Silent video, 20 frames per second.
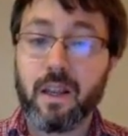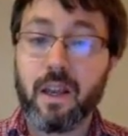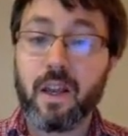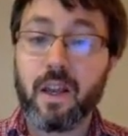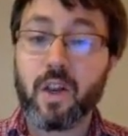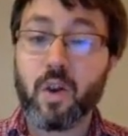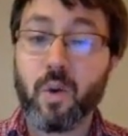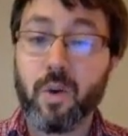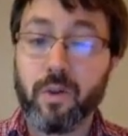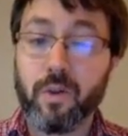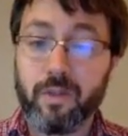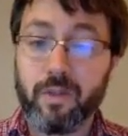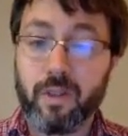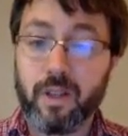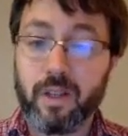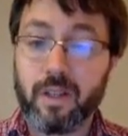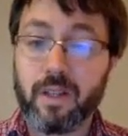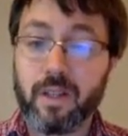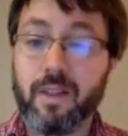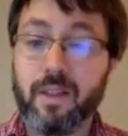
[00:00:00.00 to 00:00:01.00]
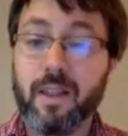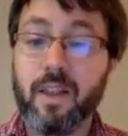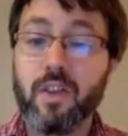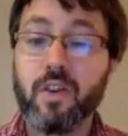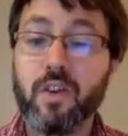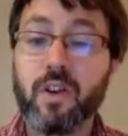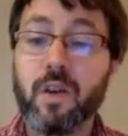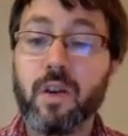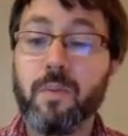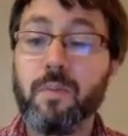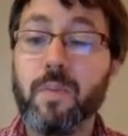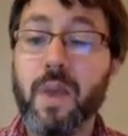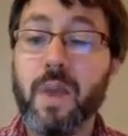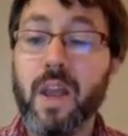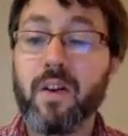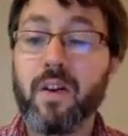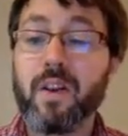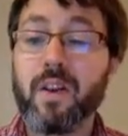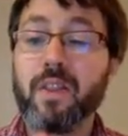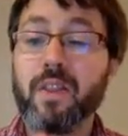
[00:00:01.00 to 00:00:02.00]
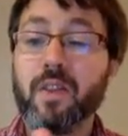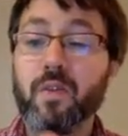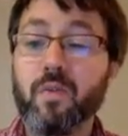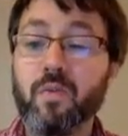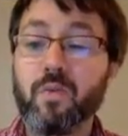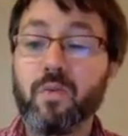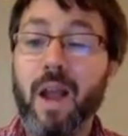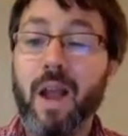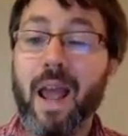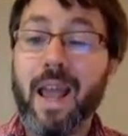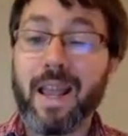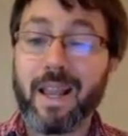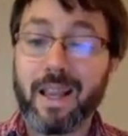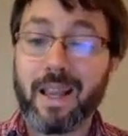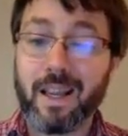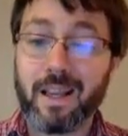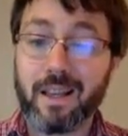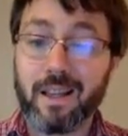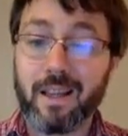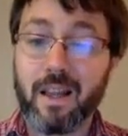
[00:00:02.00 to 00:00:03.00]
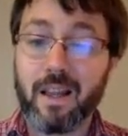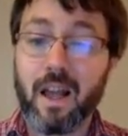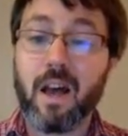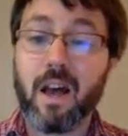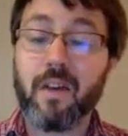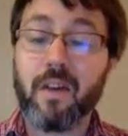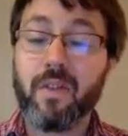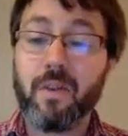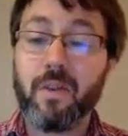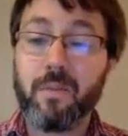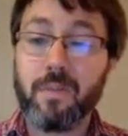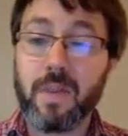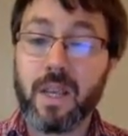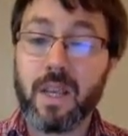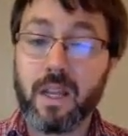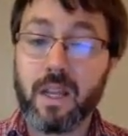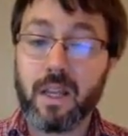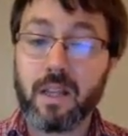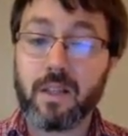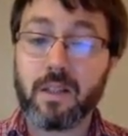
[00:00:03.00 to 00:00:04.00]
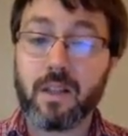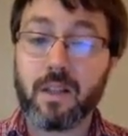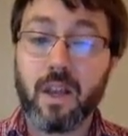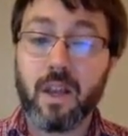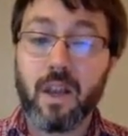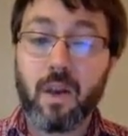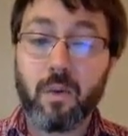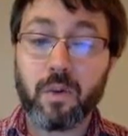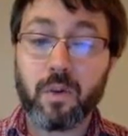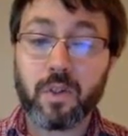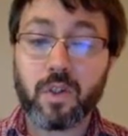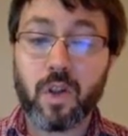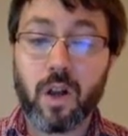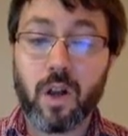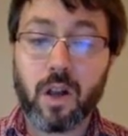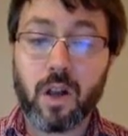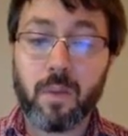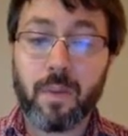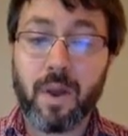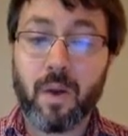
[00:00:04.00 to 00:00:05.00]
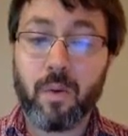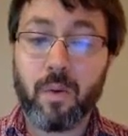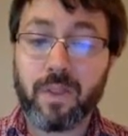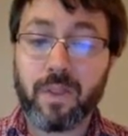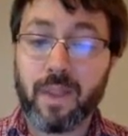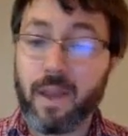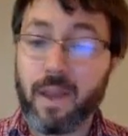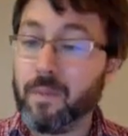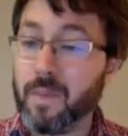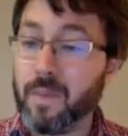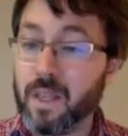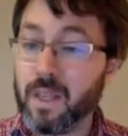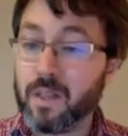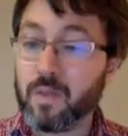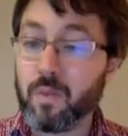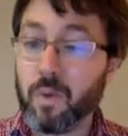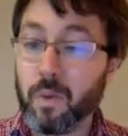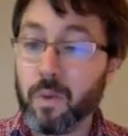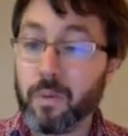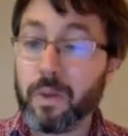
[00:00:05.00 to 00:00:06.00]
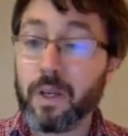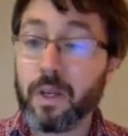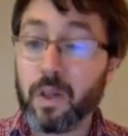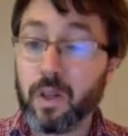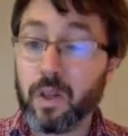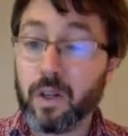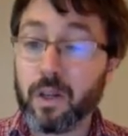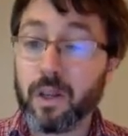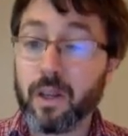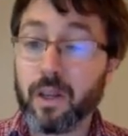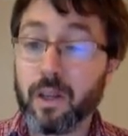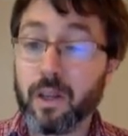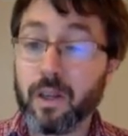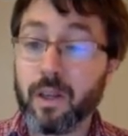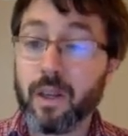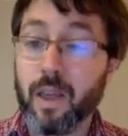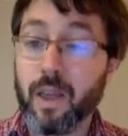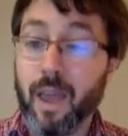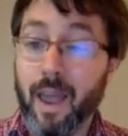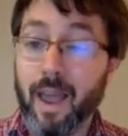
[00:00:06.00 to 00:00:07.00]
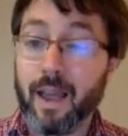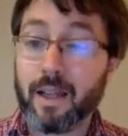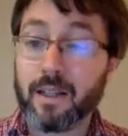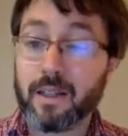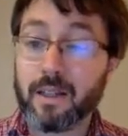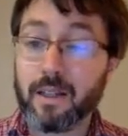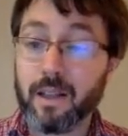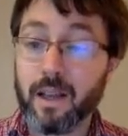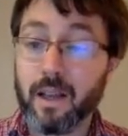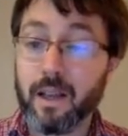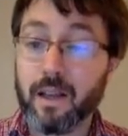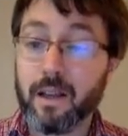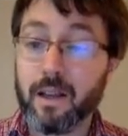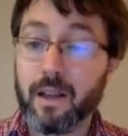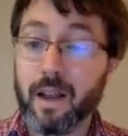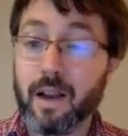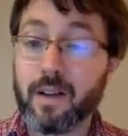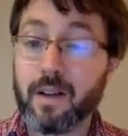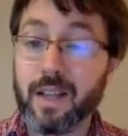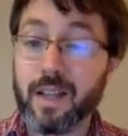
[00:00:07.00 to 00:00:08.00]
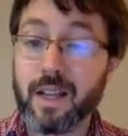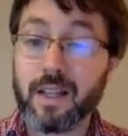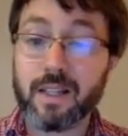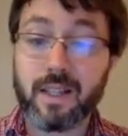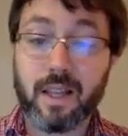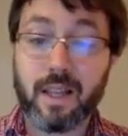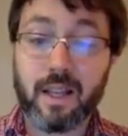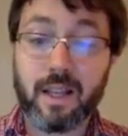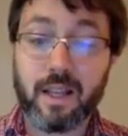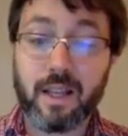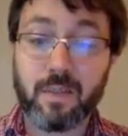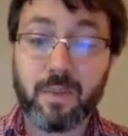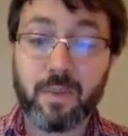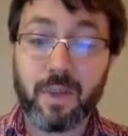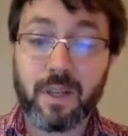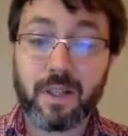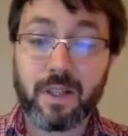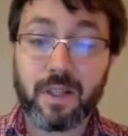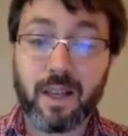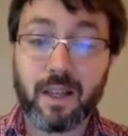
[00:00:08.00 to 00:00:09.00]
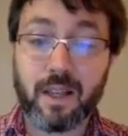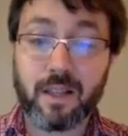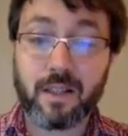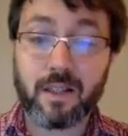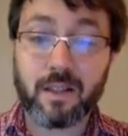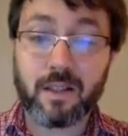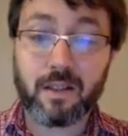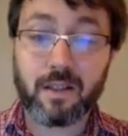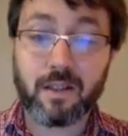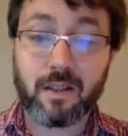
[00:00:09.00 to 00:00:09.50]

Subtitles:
equivalent, then you're comparing the rank of the medians. And we'll talk about what that means when we look at our data set in SPSS.